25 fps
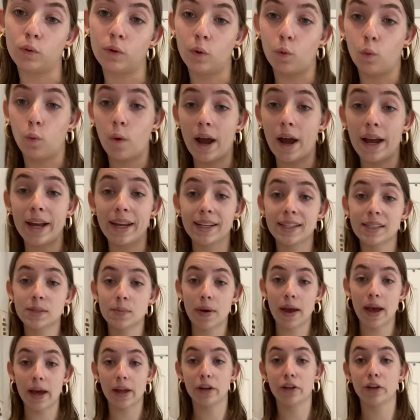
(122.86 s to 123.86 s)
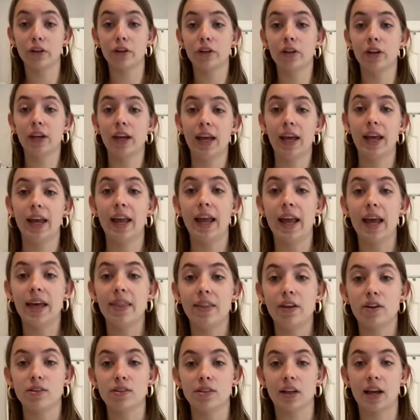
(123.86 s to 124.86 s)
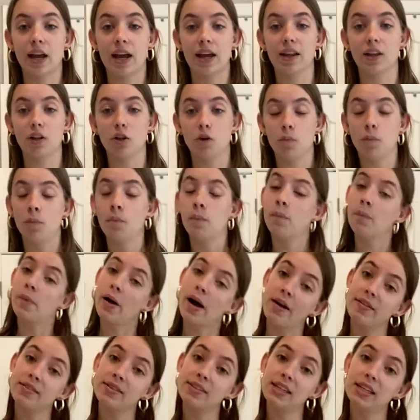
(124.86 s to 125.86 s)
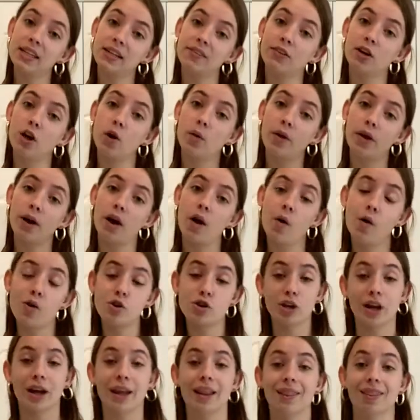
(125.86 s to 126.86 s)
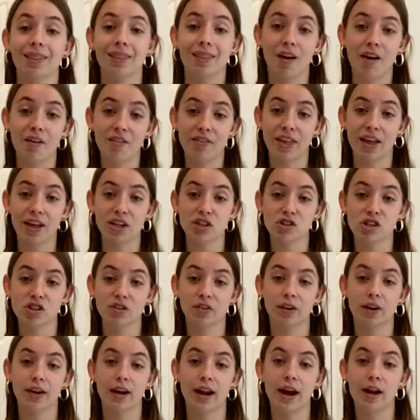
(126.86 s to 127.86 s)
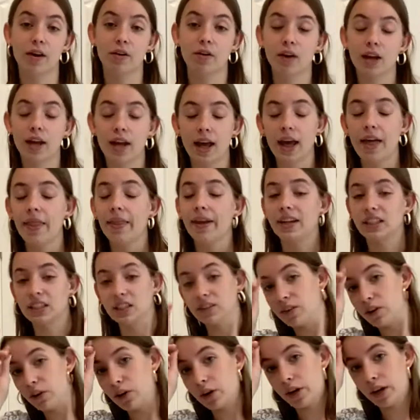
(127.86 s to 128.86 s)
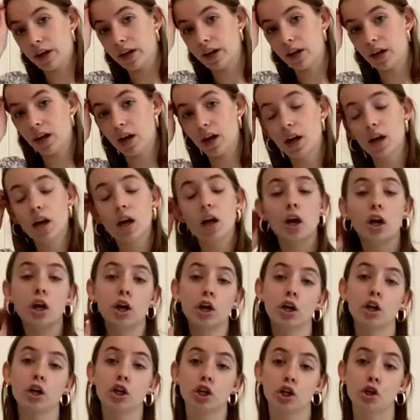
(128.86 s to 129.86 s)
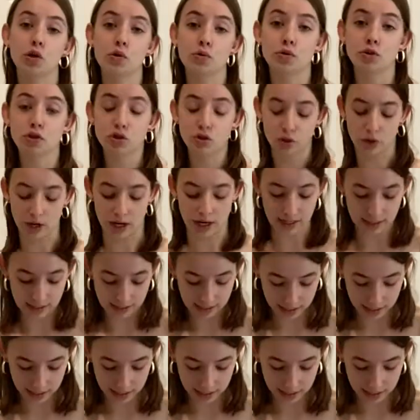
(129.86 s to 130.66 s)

and white pattern. And there's kind of a little puff sleeve going on, which I love that trend right now. It's a very cute trend